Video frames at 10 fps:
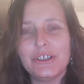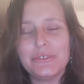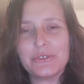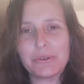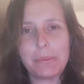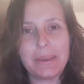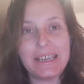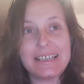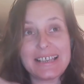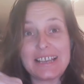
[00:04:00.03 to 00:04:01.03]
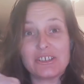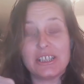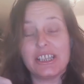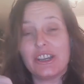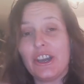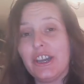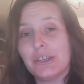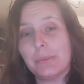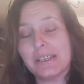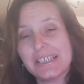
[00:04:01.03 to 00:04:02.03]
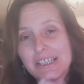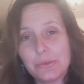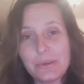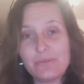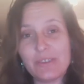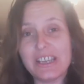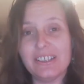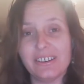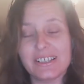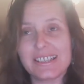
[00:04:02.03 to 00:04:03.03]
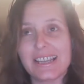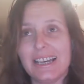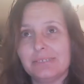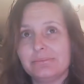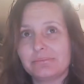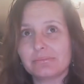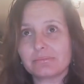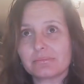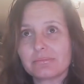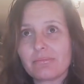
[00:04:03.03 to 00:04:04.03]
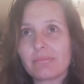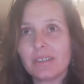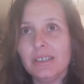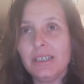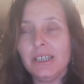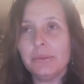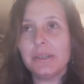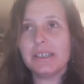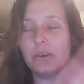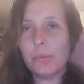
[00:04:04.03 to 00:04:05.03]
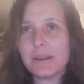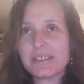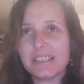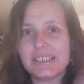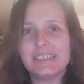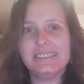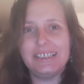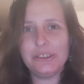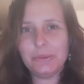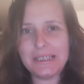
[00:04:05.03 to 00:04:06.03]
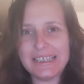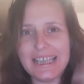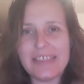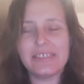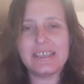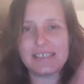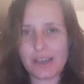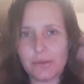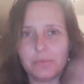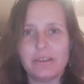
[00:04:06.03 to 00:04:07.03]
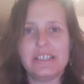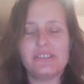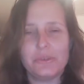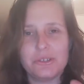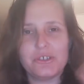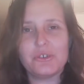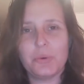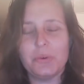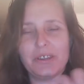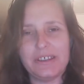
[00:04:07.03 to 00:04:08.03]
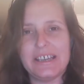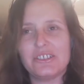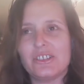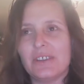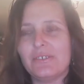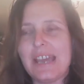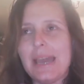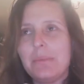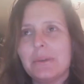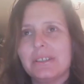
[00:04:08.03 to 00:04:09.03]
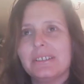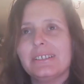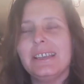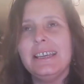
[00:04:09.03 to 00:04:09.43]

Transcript: of stripping has actually occurred, but until we realize that, we're almost going to continually get these upgrades to ensure that that shift happens.